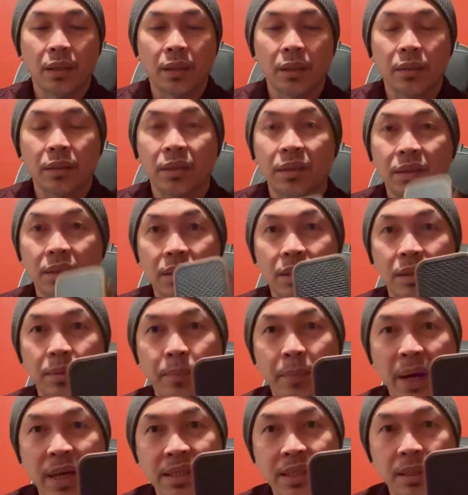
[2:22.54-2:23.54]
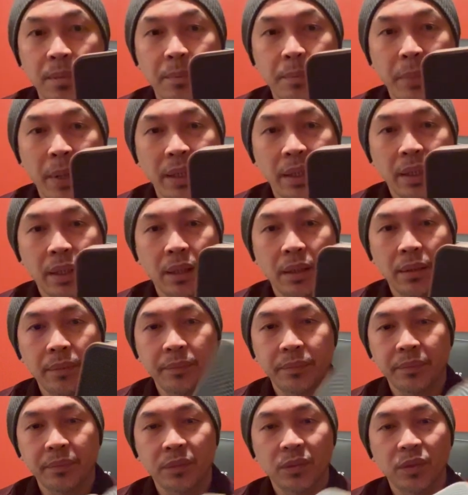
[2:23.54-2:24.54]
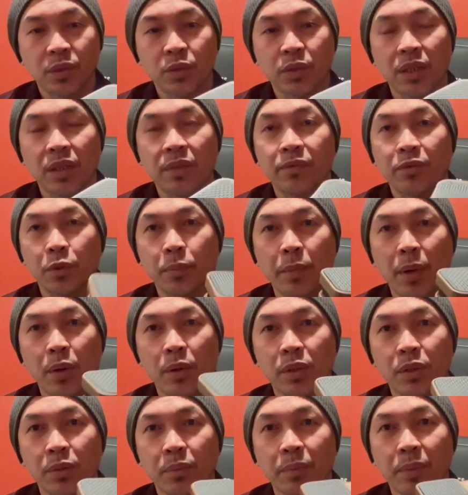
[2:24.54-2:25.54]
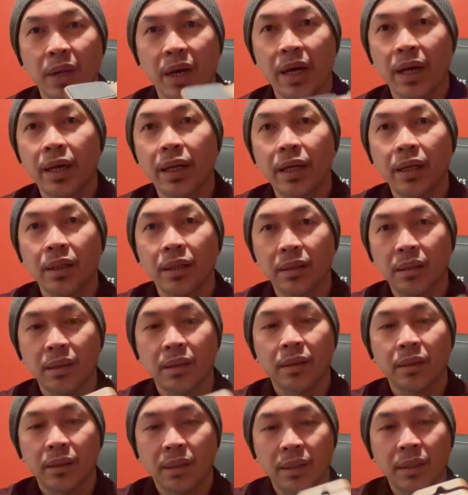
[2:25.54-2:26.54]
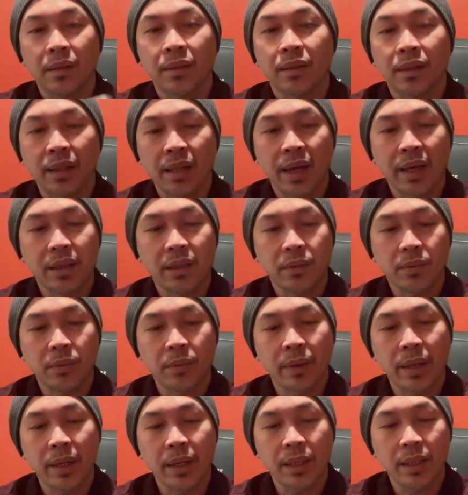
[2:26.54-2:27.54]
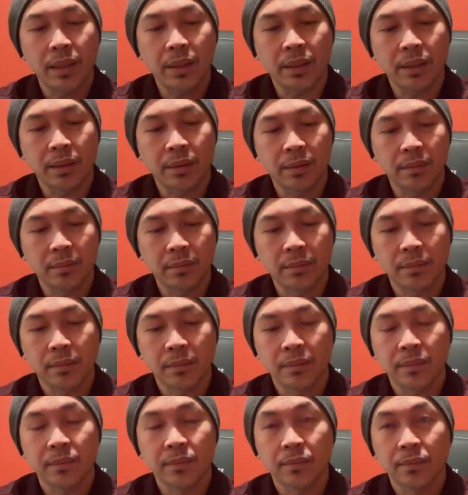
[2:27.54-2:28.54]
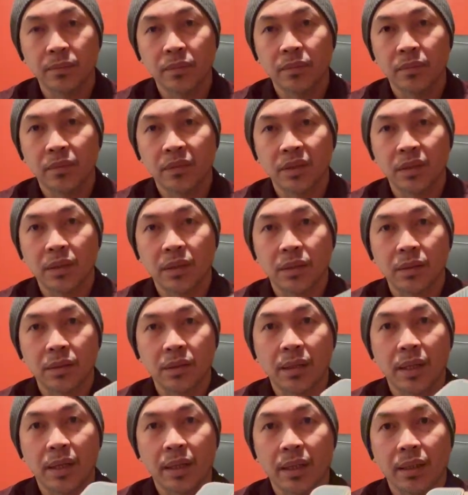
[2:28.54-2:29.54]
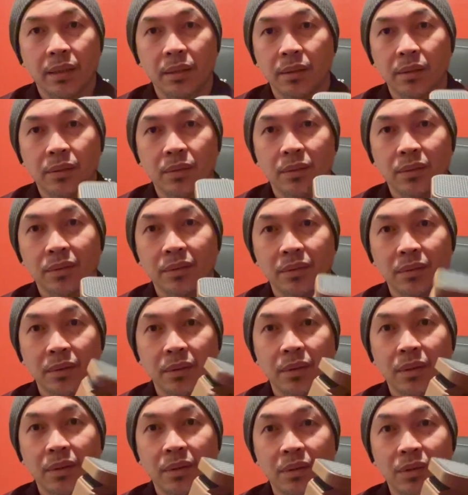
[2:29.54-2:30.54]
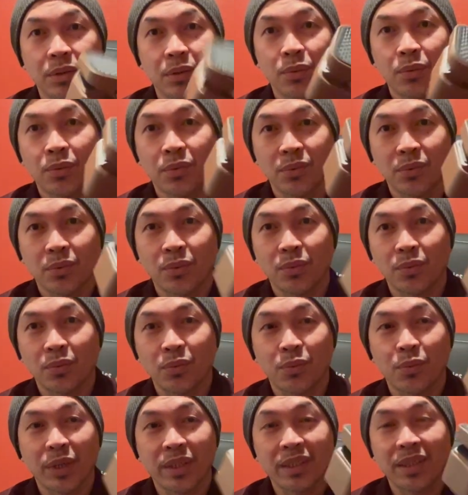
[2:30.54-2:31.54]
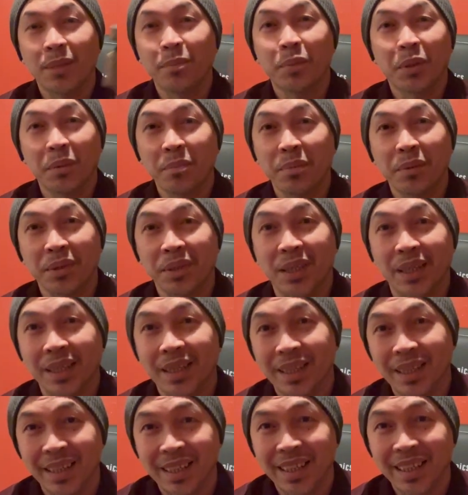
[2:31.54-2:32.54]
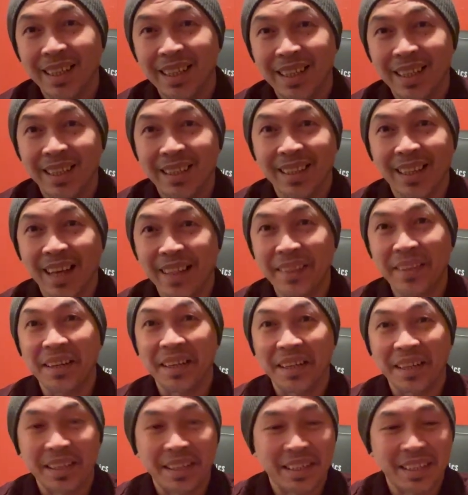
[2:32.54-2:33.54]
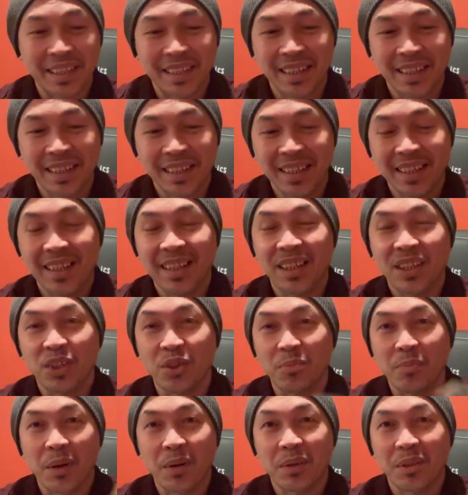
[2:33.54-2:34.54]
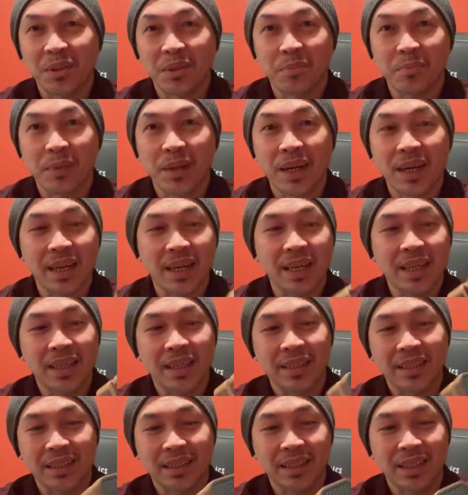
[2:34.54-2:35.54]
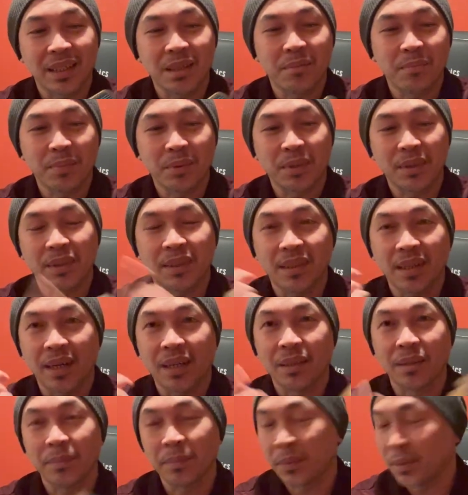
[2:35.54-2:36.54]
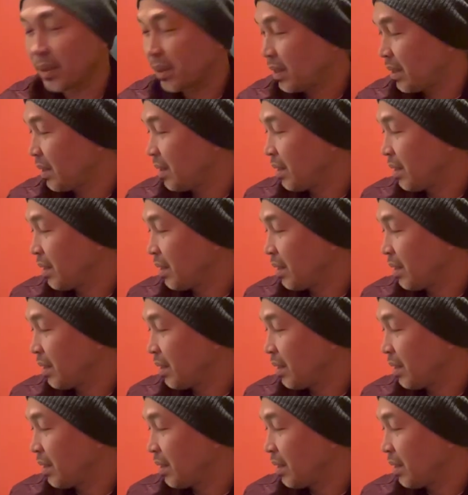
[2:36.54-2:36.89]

this is passive pedal, no need for power supply, lightweight. It's like, so what's the purpose? Nothing. No power supply, just input, output.